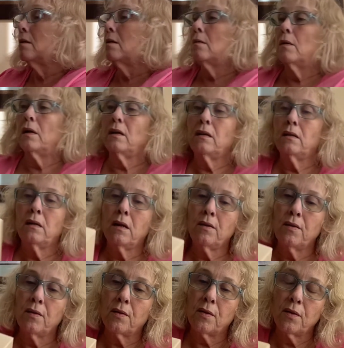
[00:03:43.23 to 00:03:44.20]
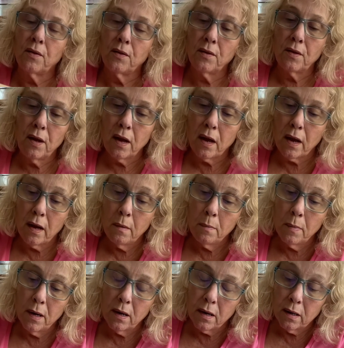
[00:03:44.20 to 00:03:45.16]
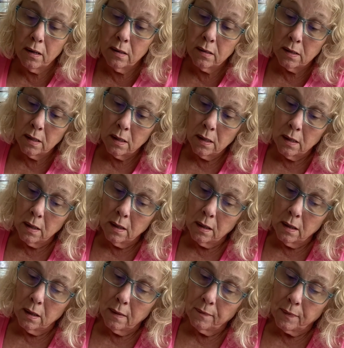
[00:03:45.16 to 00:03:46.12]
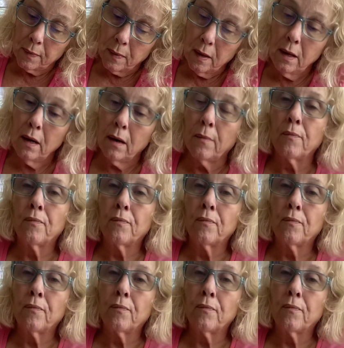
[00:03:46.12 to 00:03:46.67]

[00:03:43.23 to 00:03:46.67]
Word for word: It doesn't say, but yeah.